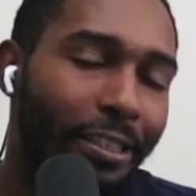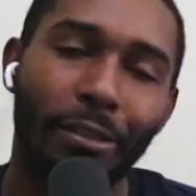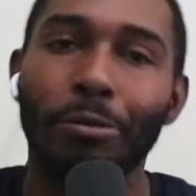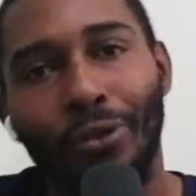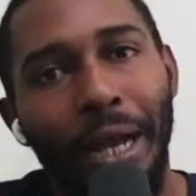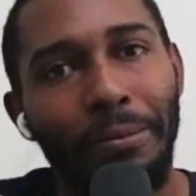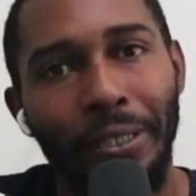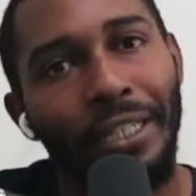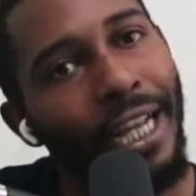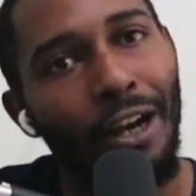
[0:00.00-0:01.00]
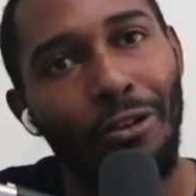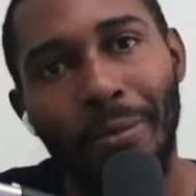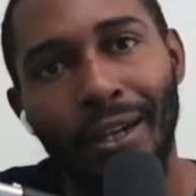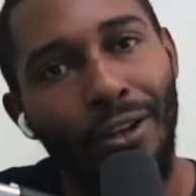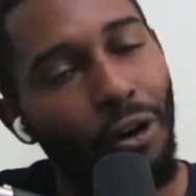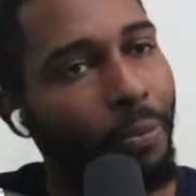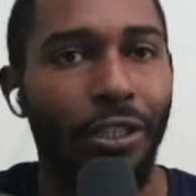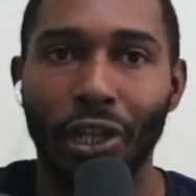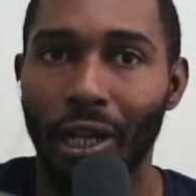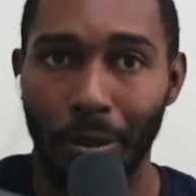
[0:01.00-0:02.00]
subscribe to the channel, man. I hope that
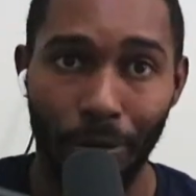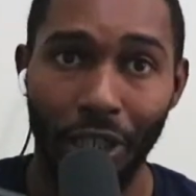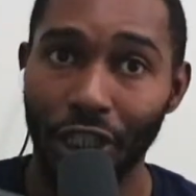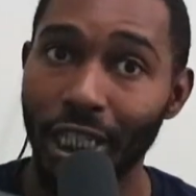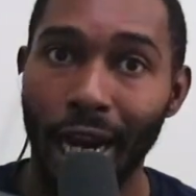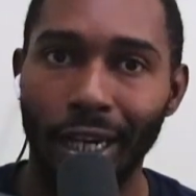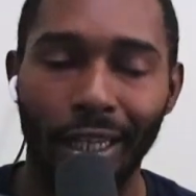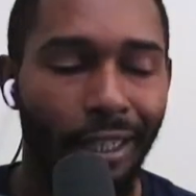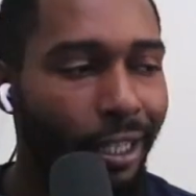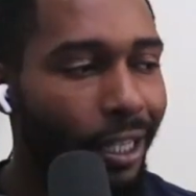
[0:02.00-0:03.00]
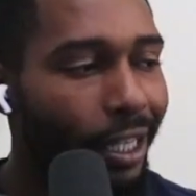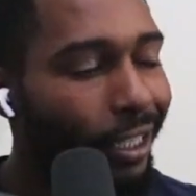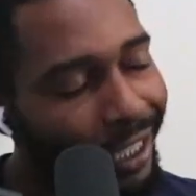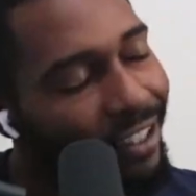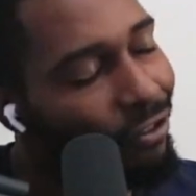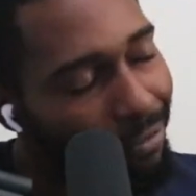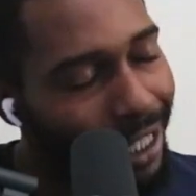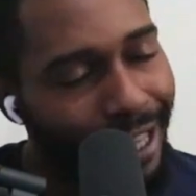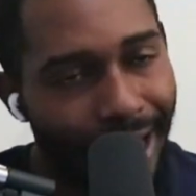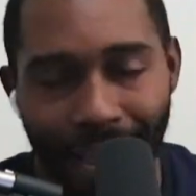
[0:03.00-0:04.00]
y'all appreciate it. Give me
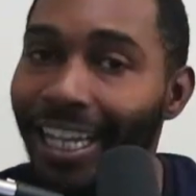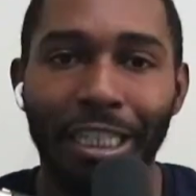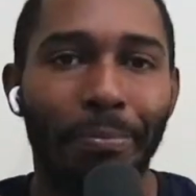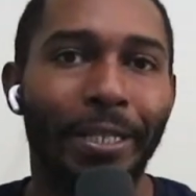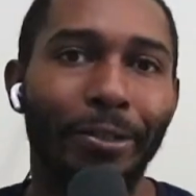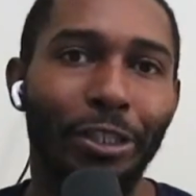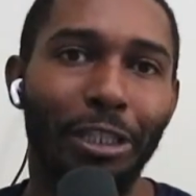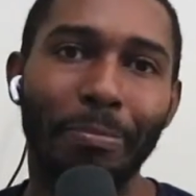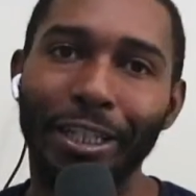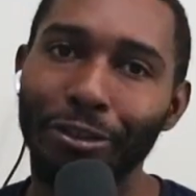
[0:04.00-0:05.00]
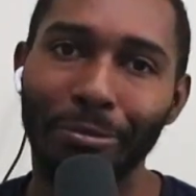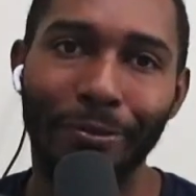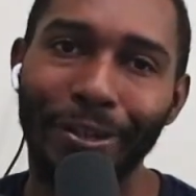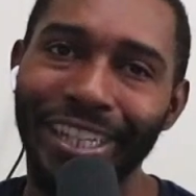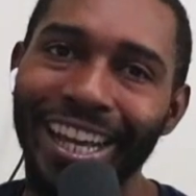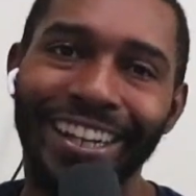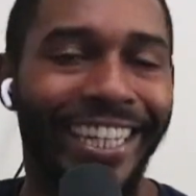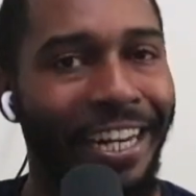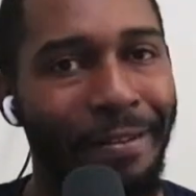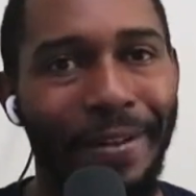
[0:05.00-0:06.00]
the HBO special before y'all
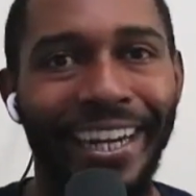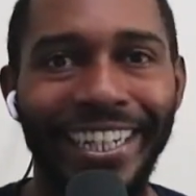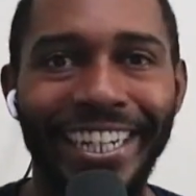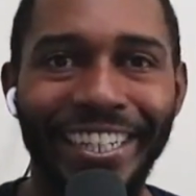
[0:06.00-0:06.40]
get up out of here,